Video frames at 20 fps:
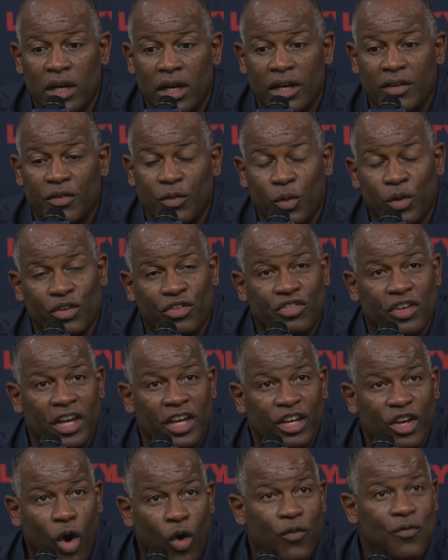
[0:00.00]
if you want to
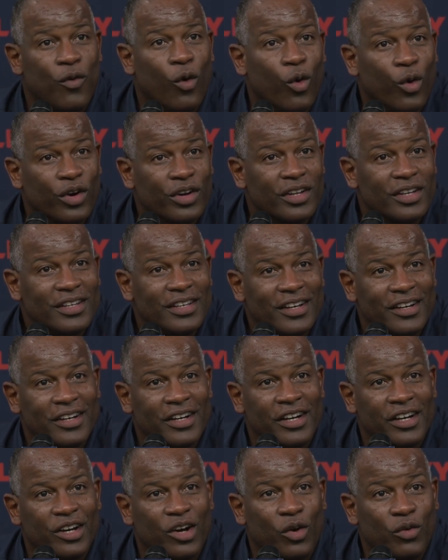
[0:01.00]
say go for it
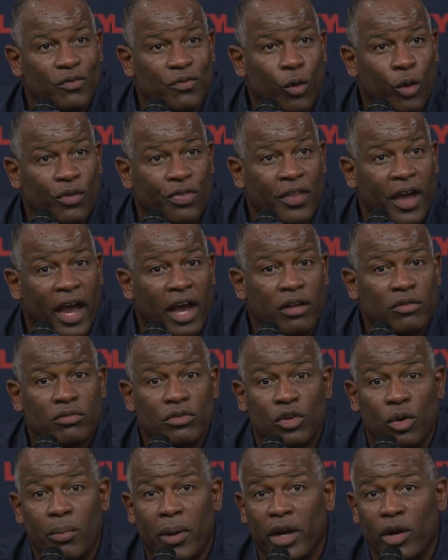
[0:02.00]
uh, on fourth down,
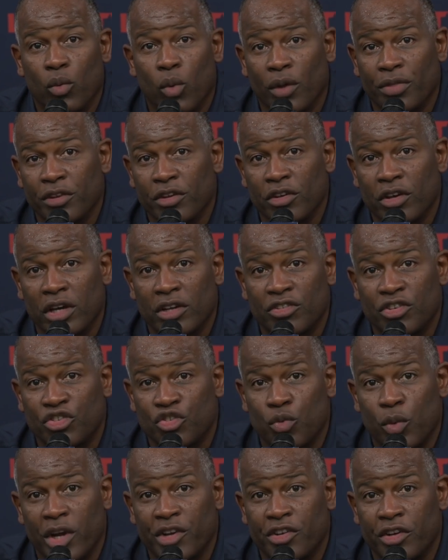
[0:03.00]
no matter what the uh,
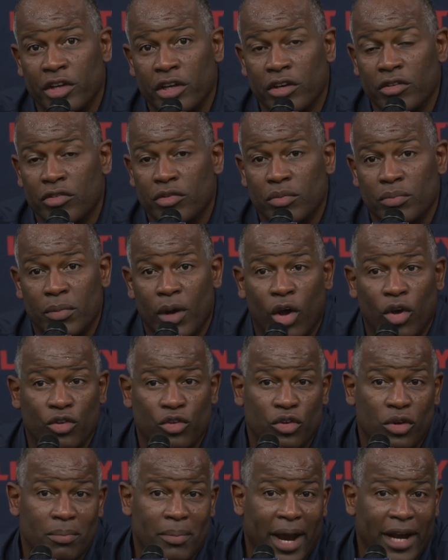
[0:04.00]
situation is,
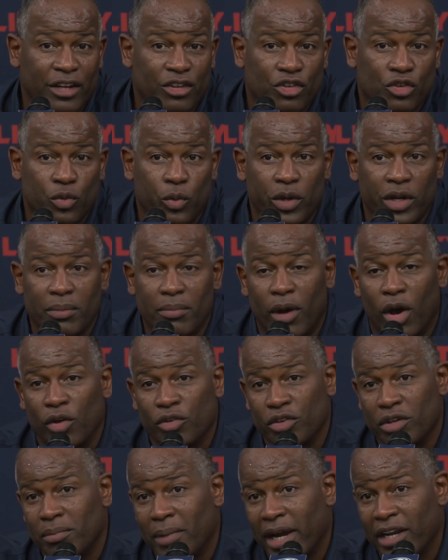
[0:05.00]
ball's on the minus 20,
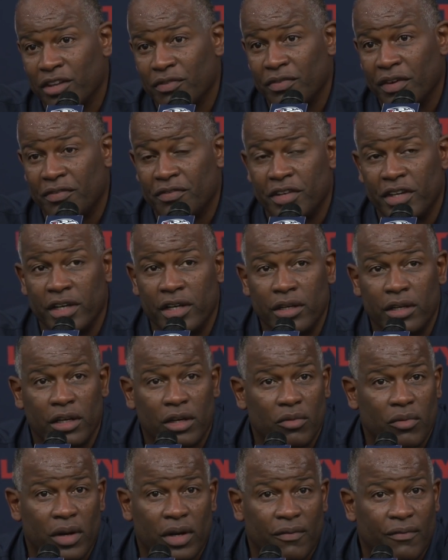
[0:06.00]
ball's on the minus 15,
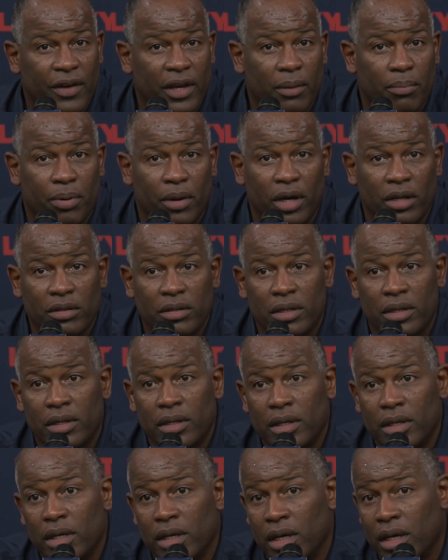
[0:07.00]
he'll run a fake punt.
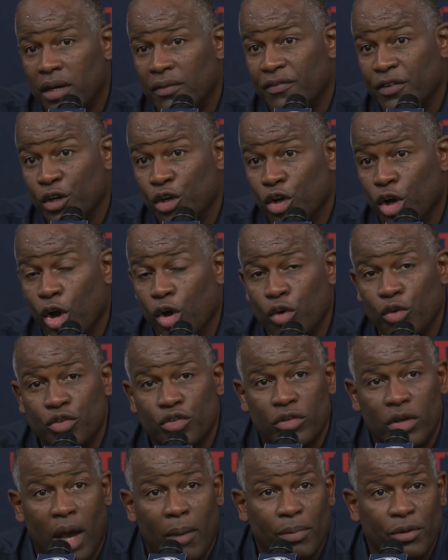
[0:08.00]
Uh, field
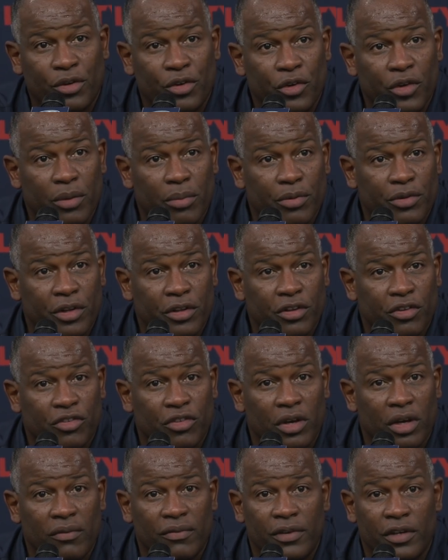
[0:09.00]
goals, opportunity presents
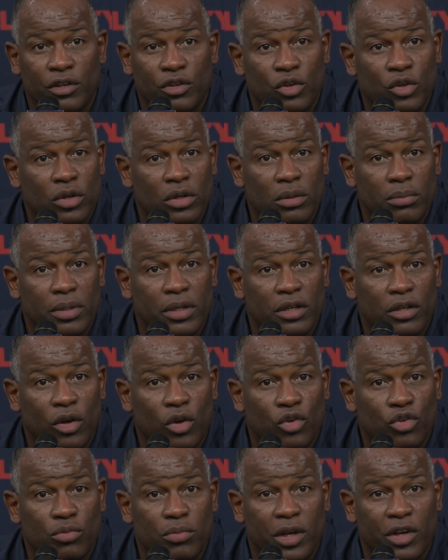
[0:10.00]
itself, he'll do a little bit of
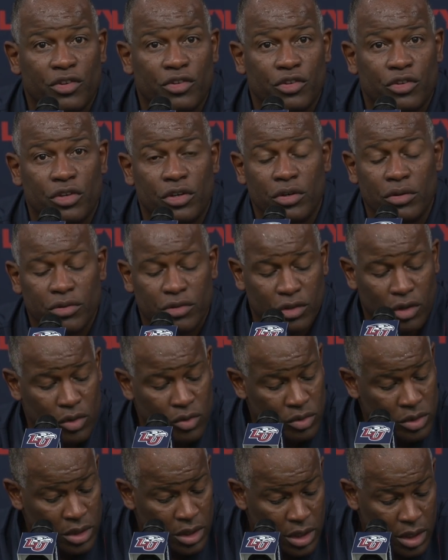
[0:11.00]
those mixture too,
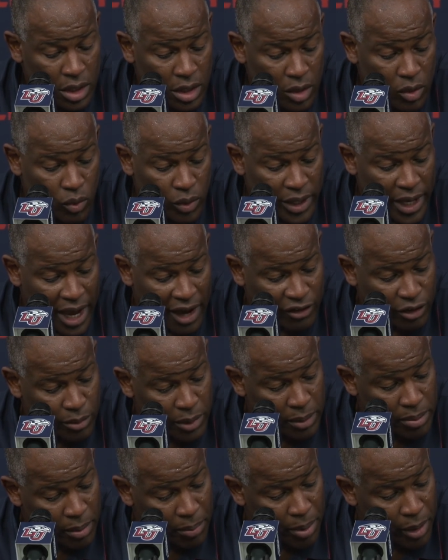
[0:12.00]
so we have to
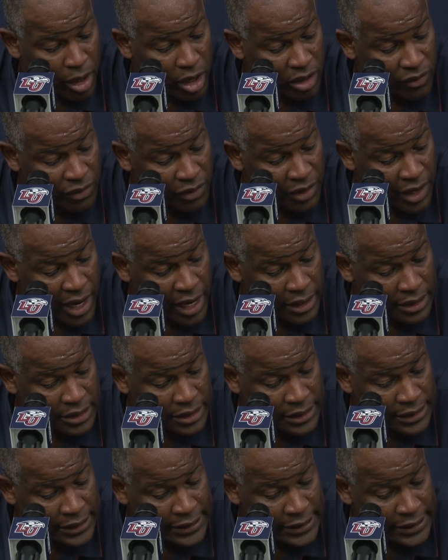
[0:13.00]
be prepared for that.